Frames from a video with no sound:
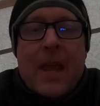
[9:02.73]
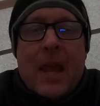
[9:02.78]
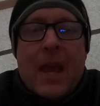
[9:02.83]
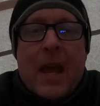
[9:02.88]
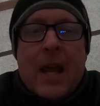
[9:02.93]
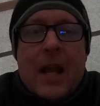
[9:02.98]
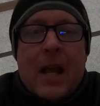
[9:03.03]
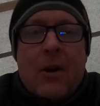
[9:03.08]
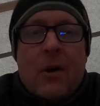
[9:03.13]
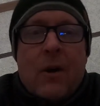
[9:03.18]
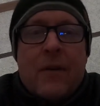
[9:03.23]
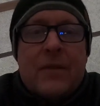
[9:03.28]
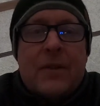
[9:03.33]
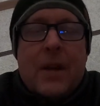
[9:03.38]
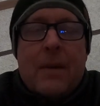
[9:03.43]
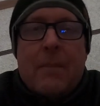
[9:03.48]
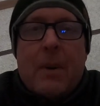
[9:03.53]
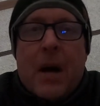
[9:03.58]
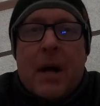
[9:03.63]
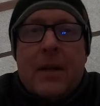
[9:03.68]
And I know I've
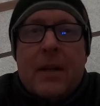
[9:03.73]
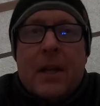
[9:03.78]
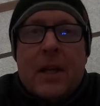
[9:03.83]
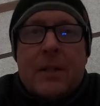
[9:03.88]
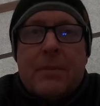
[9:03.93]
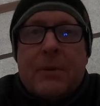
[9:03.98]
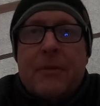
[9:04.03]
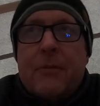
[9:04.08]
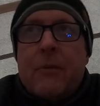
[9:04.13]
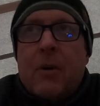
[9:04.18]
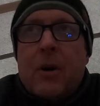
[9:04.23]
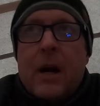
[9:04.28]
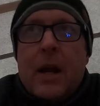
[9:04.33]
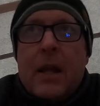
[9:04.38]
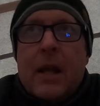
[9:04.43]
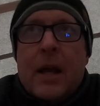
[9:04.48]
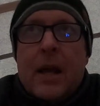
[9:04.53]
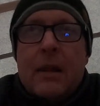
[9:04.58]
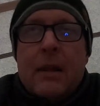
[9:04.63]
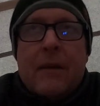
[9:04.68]
said Bondel's
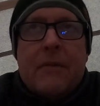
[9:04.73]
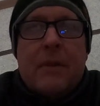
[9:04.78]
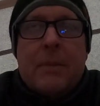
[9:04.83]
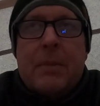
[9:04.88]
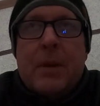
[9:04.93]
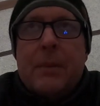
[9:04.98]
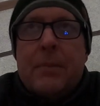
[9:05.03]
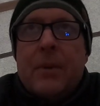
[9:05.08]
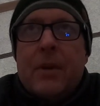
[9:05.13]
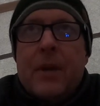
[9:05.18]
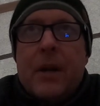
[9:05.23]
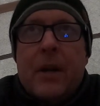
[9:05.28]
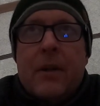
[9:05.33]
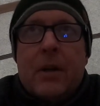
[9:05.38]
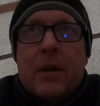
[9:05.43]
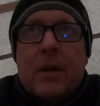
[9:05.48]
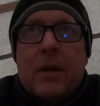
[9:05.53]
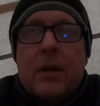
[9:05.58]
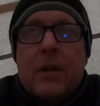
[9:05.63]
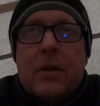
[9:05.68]
before. I love the people there.
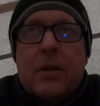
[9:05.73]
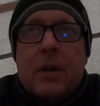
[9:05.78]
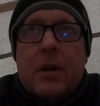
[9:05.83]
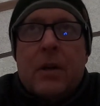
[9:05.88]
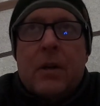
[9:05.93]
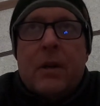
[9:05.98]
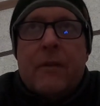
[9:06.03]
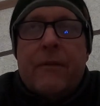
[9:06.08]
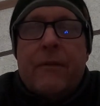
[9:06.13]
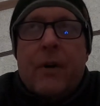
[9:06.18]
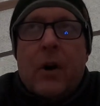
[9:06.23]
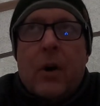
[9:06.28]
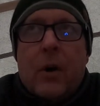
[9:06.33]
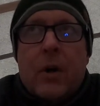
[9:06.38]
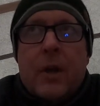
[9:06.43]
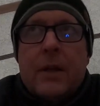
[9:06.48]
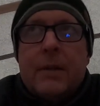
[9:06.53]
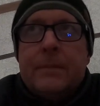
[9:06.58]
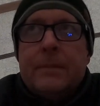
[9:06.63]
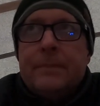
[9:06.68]
They're good
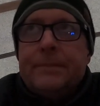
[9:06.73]
folk.